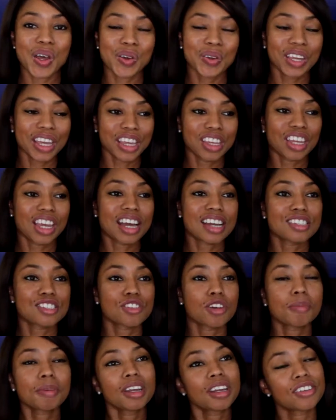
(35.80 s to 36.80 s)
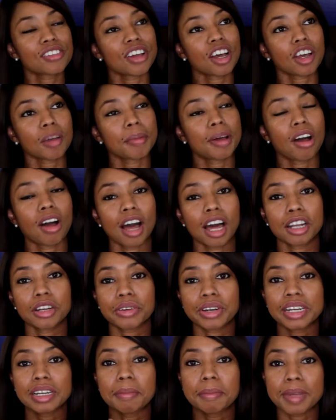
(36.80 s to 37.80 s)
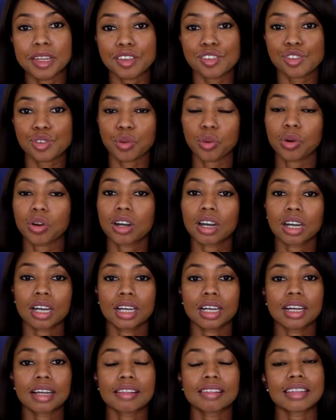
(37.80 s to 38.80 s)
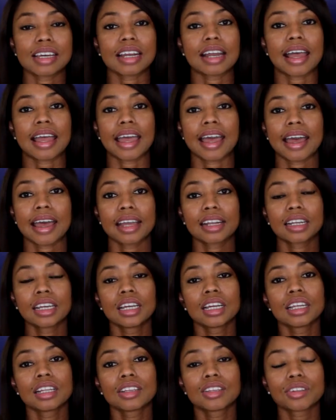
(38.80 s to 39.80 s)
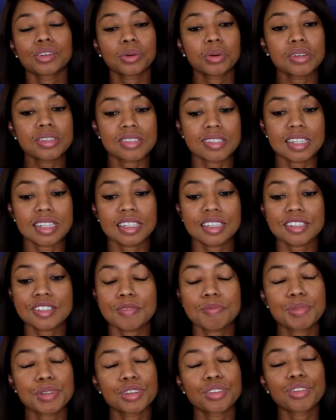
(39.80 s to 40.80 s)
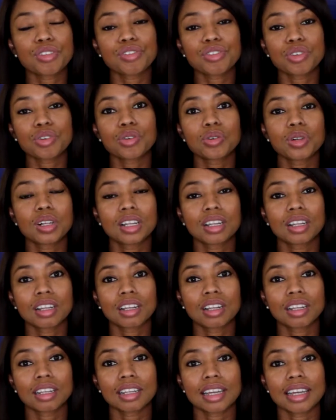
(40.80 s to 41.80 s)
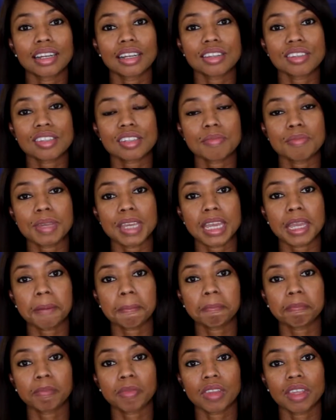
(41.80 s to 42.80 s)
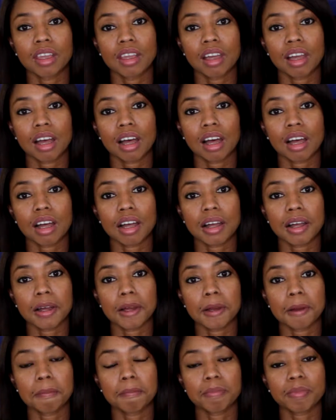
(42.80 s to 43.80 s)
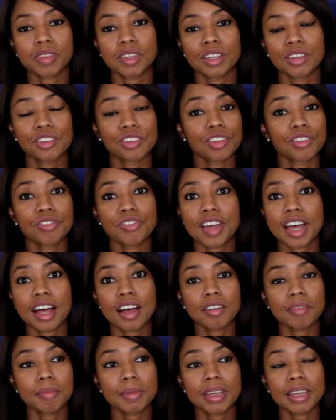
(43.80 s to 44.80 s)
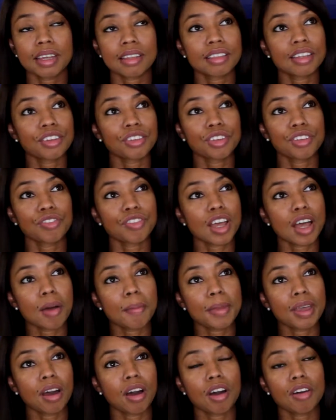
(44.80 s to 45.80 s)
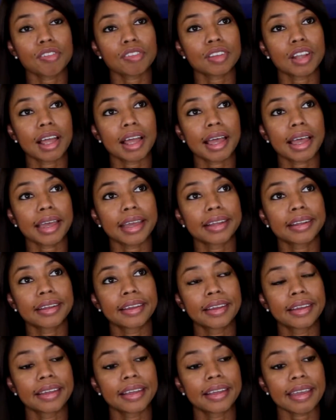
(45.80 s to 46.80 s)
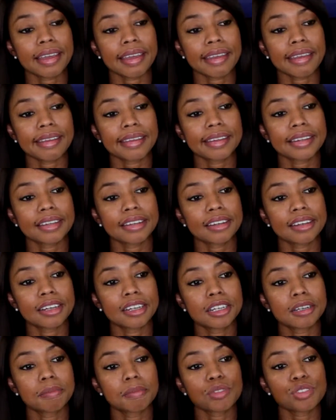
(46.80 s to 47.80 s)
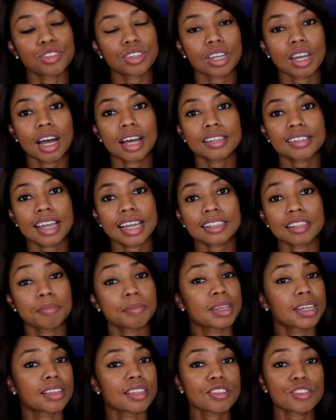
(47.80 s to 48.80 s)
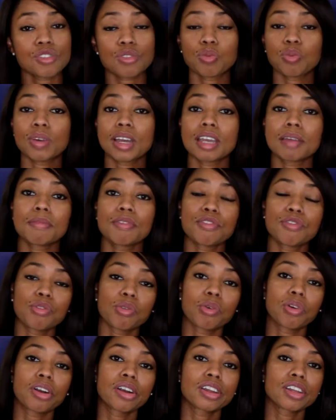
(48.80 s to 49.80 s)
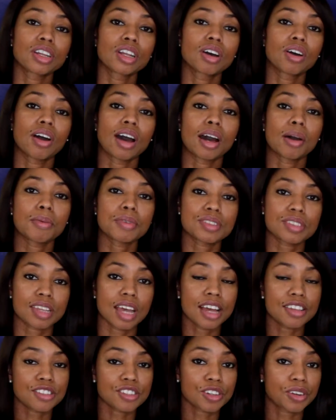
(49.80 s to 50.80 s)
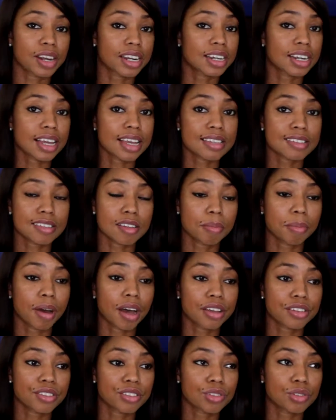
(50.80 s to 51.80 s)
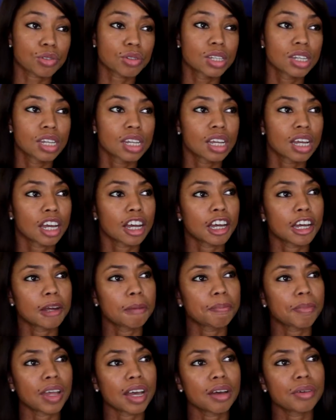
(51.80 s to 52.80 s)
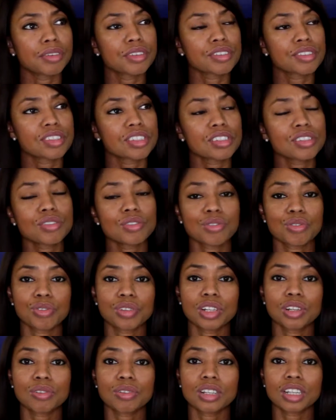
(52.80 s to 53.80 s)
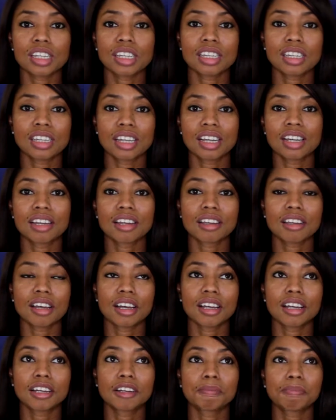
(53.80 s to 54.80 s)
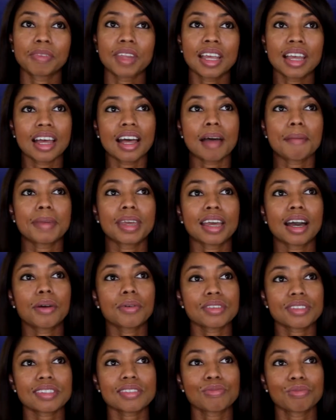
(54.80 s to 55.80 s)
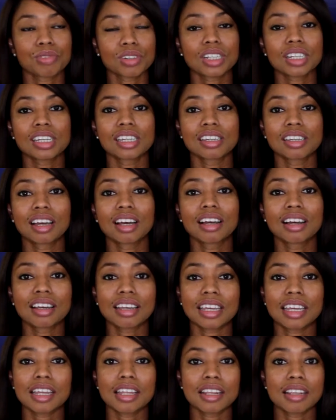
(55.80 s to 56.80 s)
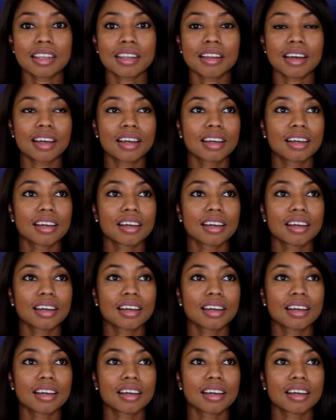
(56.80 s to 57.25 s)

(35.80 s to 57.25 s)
Okay, you guys, so I'm going to talk about honoring a mentor that I had. The Lord sent this beautiful lady to me. She found me, I think she found me offline, and she contacted me, and this was way before, you know, I was consecrated as an apostle. This was really, really young. I was really young in